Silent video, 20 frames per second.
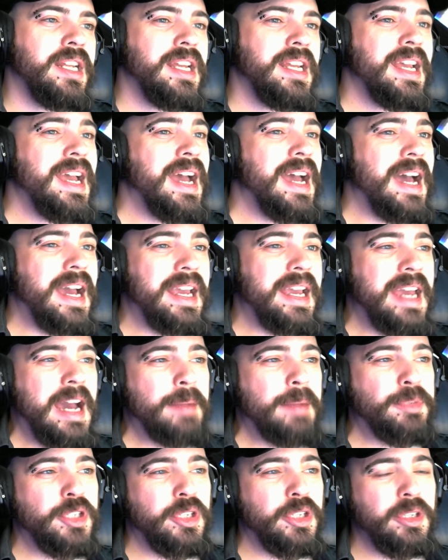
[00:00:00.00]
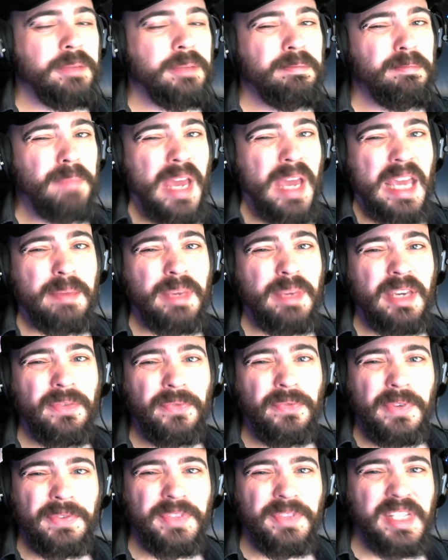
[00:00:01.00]
I captured maybe
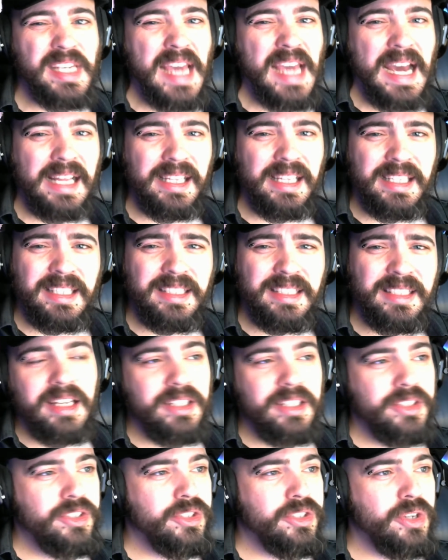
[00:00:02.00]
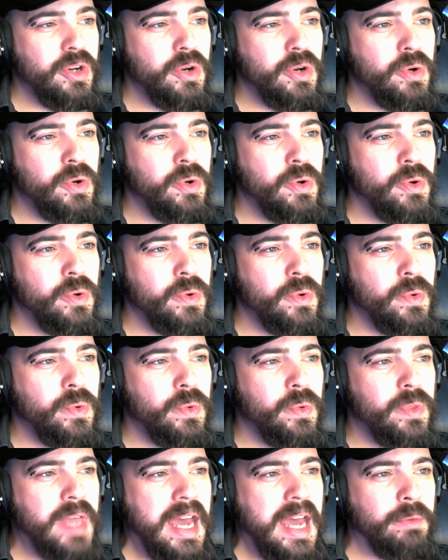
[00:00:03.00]
50 gallons. So
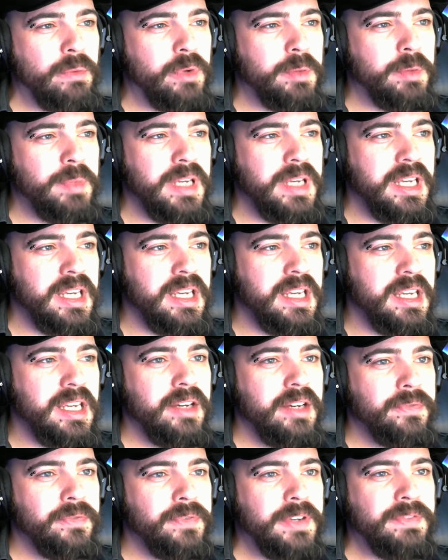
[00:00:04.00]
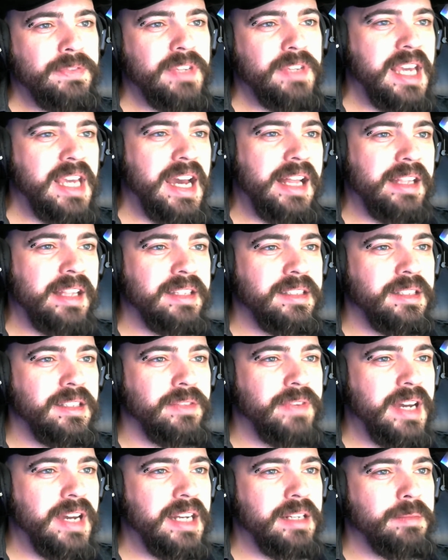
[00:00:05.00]
that would be 50 gallons
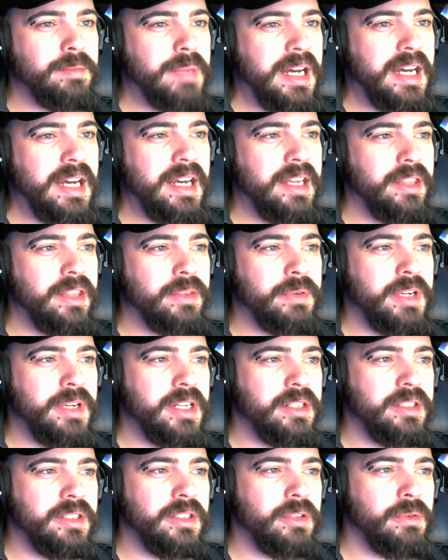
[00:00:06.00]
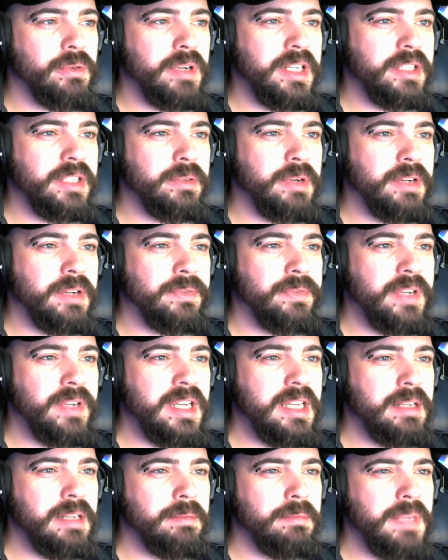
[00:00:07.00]
divided by 320 square
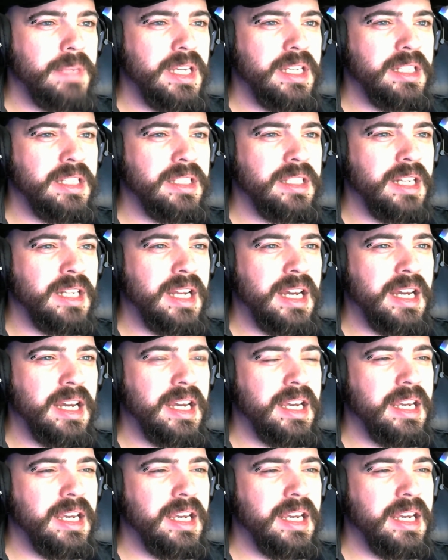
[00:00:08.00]
feet means that I